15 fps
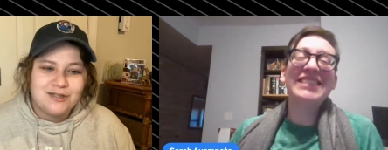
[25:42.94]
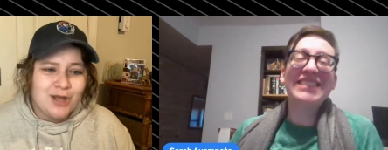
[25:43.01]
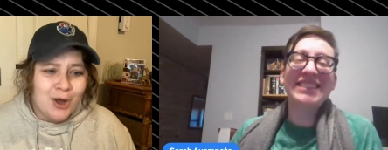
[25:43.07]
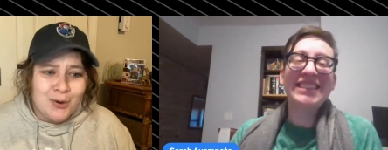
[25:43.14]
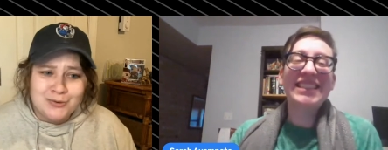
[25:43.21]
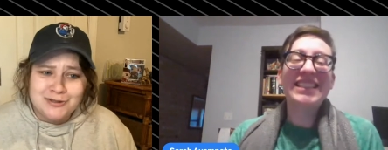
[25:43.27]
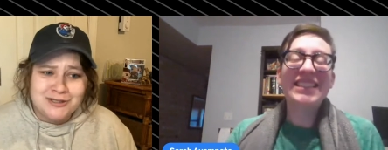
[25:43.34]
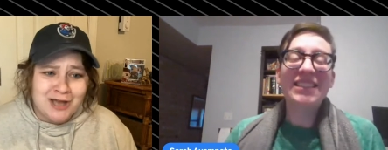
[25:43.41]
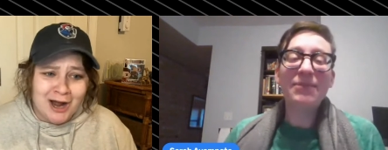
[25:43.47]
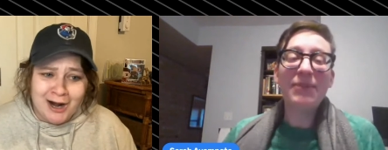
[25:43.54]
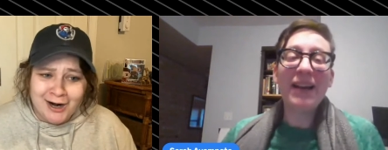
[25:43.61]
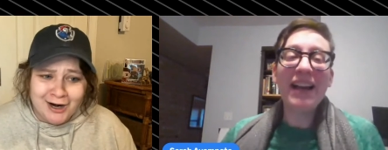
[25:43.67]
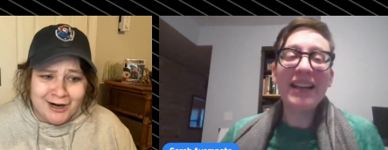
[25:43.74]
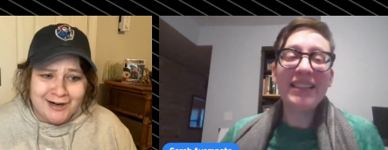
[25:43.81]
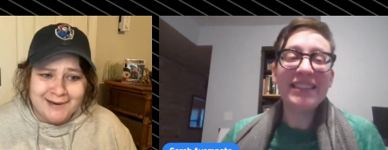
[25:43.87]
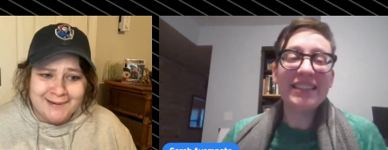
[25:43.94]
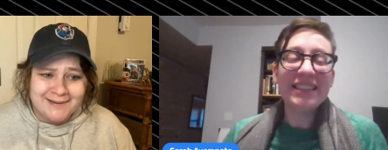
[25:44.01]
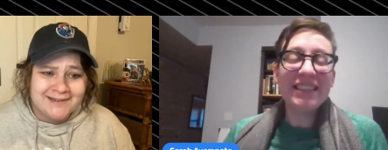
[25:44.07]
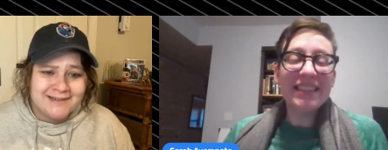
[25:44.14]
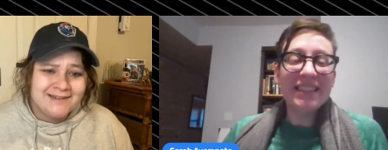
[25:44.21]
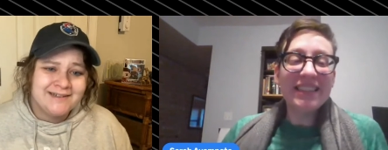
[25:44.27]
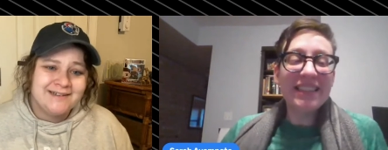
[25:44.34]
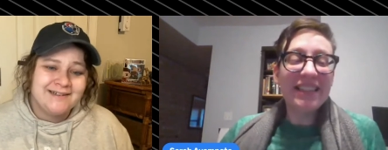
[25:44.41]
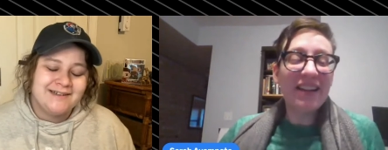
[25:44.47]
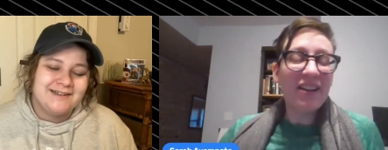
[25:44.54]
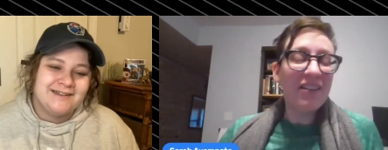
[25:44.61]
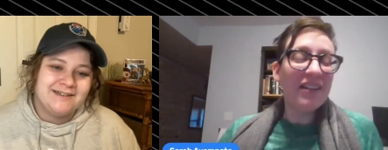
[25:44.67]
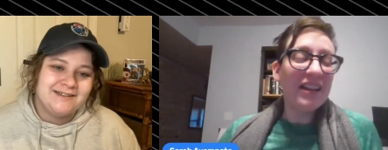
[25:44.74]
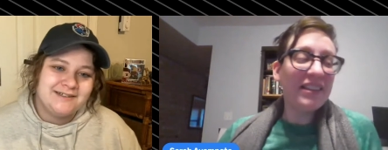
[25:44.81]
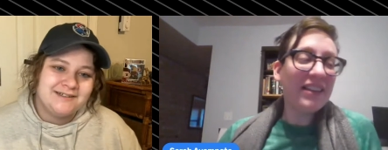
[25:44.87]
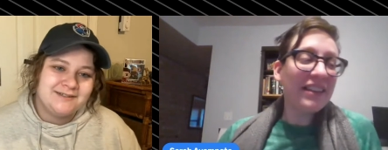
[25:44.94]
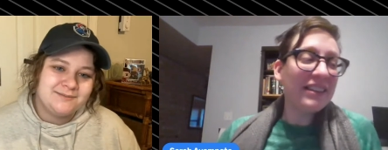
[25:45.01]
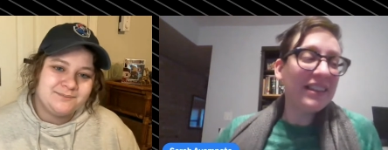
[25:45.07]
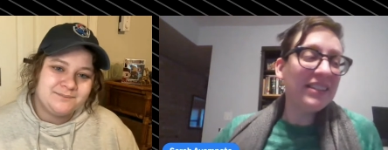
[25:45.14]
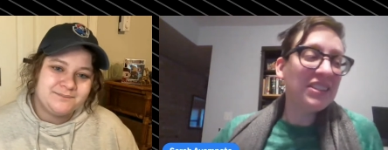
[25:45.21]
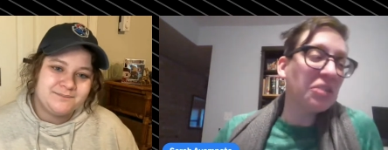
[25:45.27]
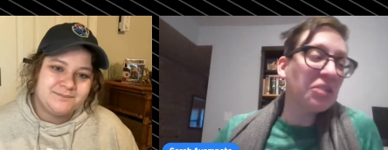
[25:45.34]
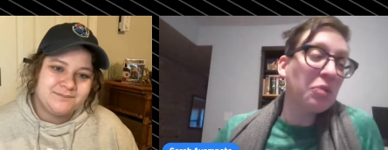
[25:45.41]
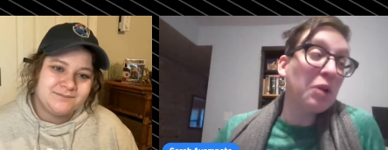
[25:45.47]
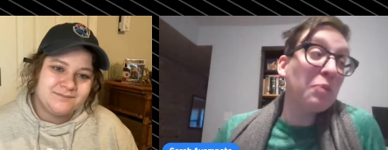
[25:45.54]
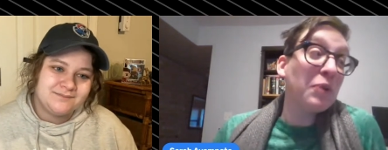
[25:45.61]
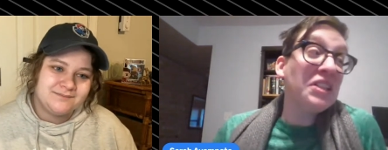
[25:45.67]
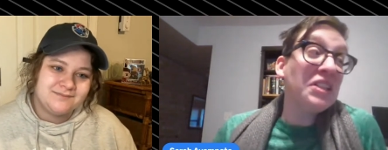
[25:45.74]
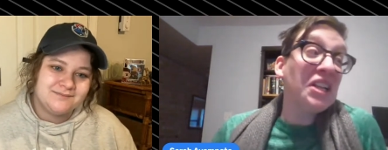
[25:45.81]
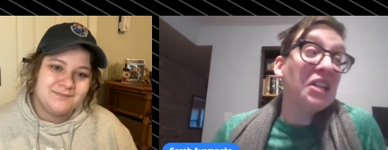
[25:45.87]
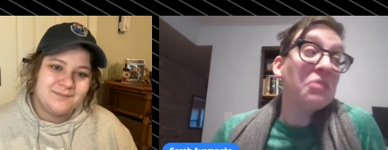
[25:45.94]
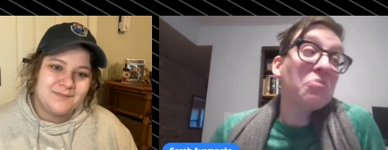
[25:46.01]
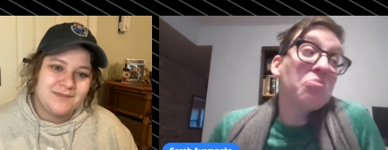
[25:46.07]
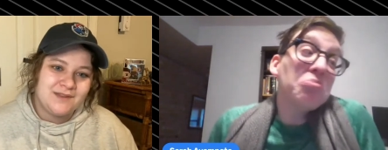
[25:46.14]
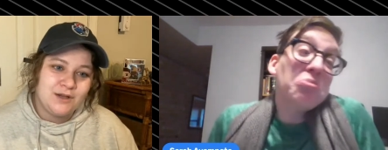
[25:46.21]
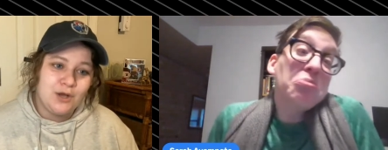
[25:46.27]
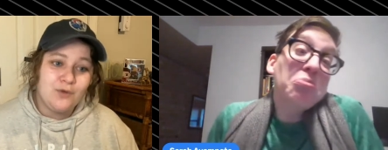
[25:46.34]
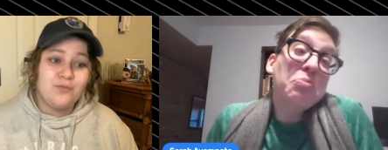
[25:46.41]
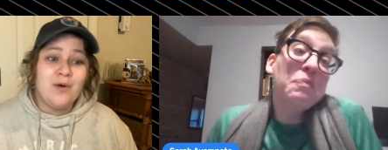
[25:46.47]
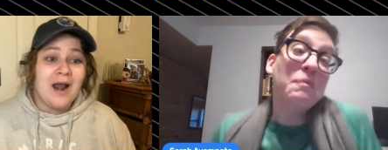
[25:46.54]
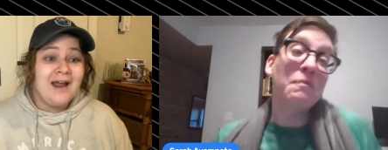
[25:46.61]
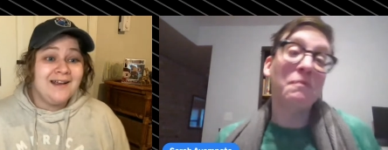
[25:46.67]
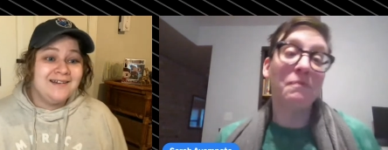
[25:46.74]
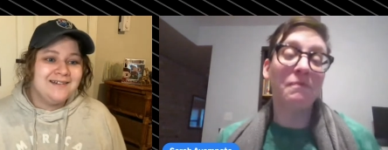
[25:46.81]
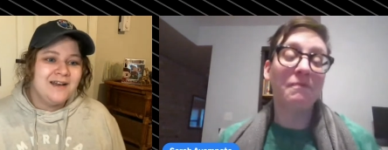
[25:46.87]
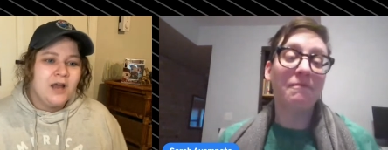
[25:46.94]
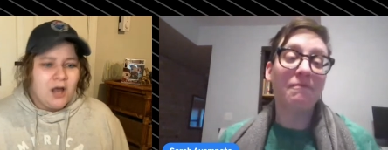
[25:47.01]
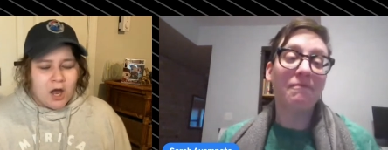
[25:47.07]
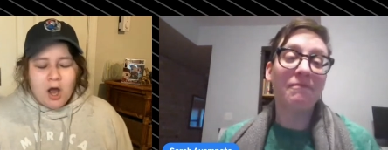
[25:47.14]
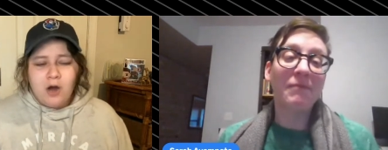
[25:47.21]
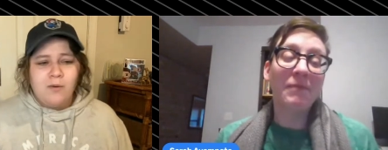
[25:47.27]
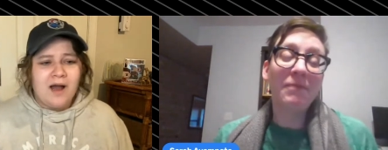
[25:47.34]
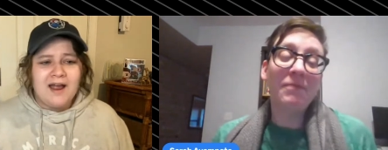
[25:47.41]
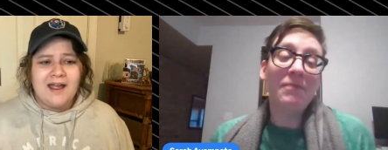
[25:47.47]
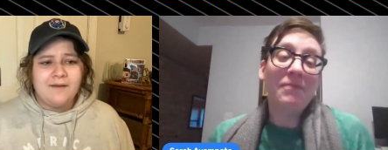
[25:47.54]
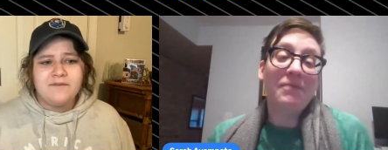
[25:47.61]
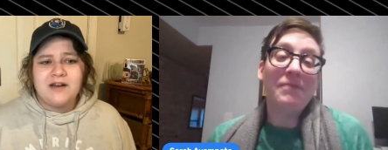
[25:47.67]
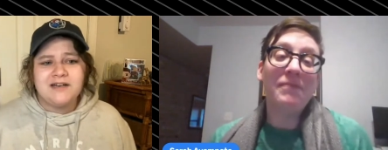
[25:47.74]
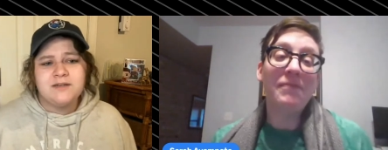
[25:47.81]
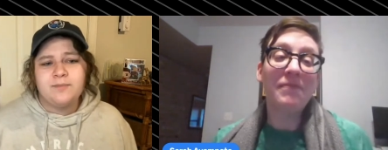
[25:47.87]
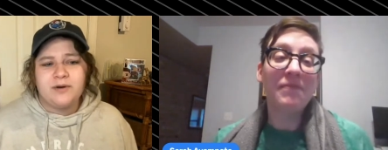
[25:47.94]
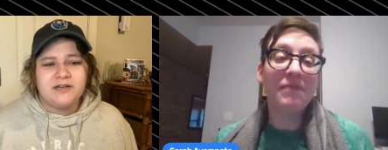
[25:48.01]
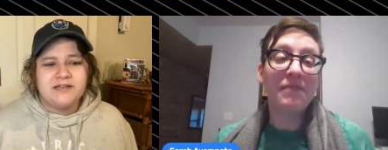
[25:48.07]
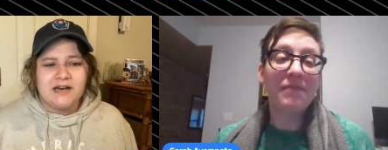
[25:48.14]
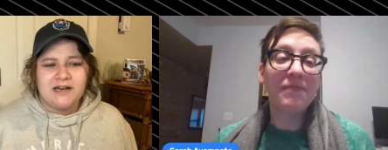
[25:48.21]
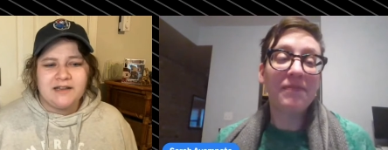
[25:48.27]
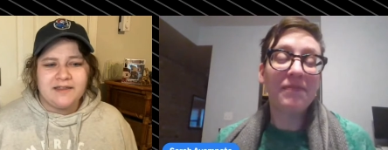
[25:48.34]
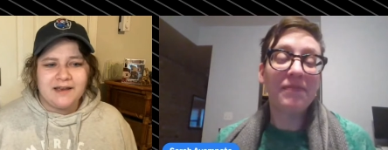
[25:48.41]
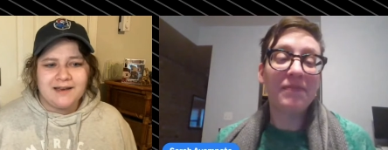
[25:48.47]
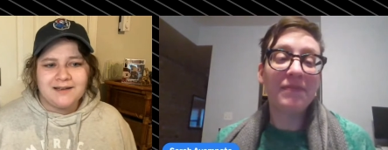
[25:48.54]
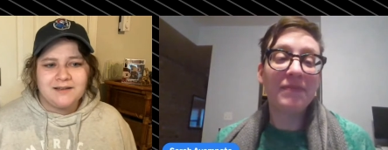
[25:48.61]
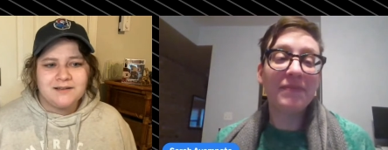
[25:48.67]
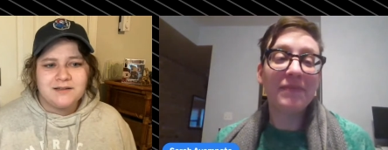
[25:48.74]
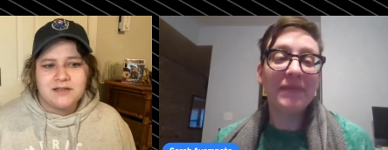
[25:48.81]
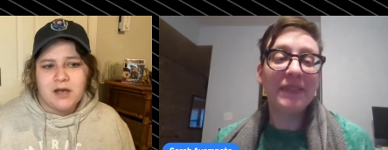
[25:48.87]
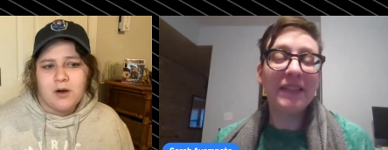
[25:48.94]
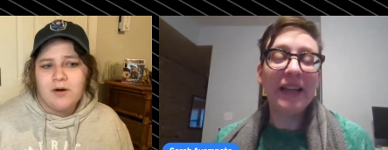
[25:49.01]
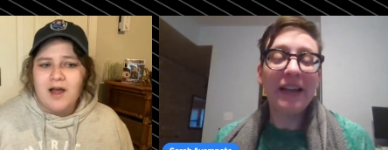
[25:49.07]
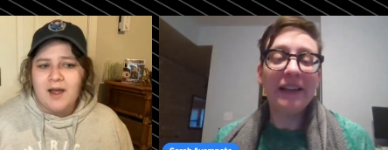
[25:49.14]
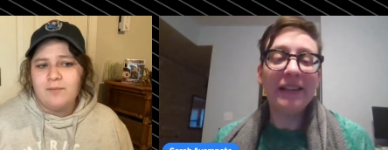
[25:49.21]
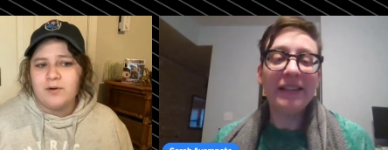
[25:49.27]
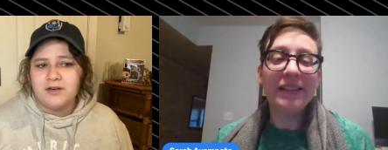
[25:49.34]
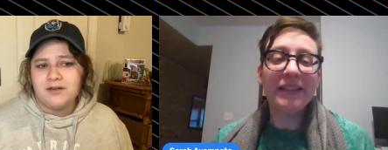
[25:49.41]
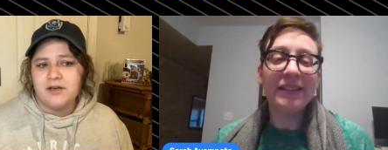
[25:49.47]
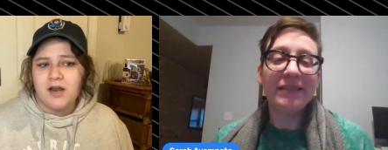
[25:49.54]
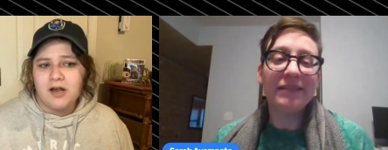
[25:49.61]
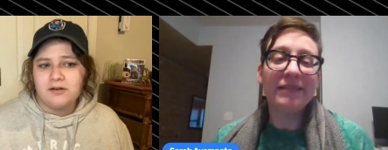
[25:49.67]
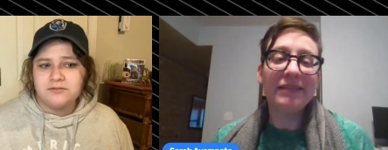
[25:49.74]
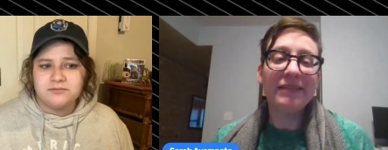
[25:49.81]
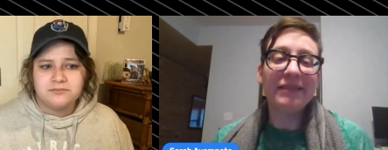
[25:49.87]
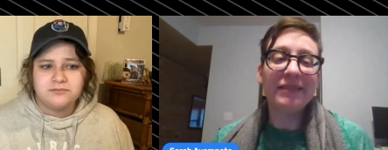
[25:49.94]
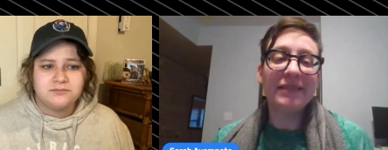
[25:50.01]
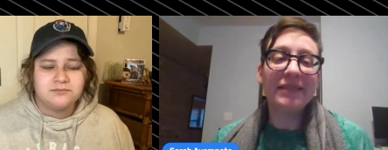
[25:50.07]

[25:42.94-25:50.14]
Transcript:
Speaker 1: So
Speaker 2: sorry.
Speaker 1: Like, oh, I thought things just weren't printing. Mm.
Speaker 2: Right? Oh, I haven't had to print anything. So I wouldn't know.